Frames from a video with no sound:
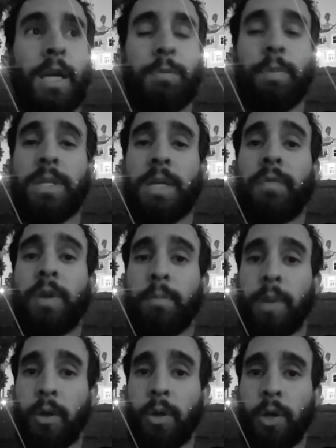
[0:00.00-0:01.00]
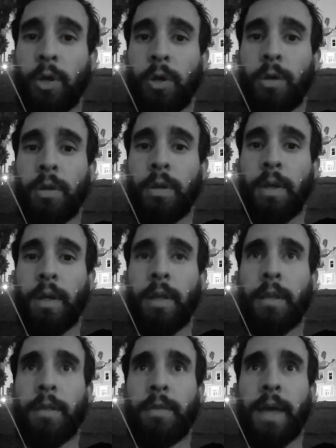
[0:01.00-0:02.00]
a specific miracle
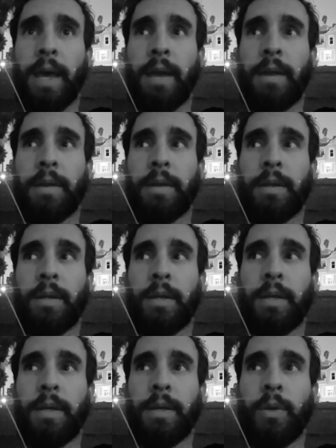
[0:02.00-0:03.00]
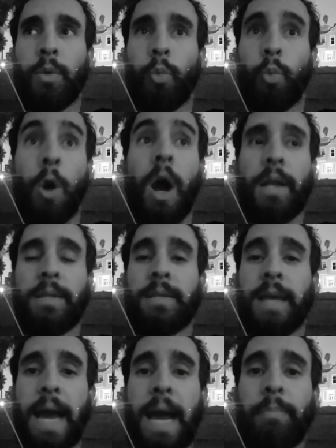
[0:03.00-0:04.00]
that
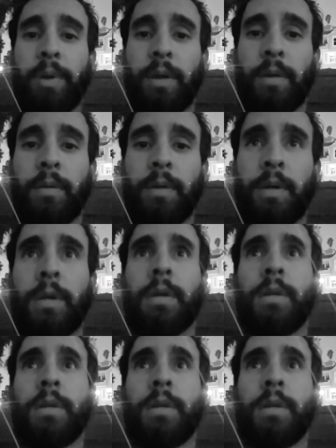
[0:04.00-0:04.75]
wants to happen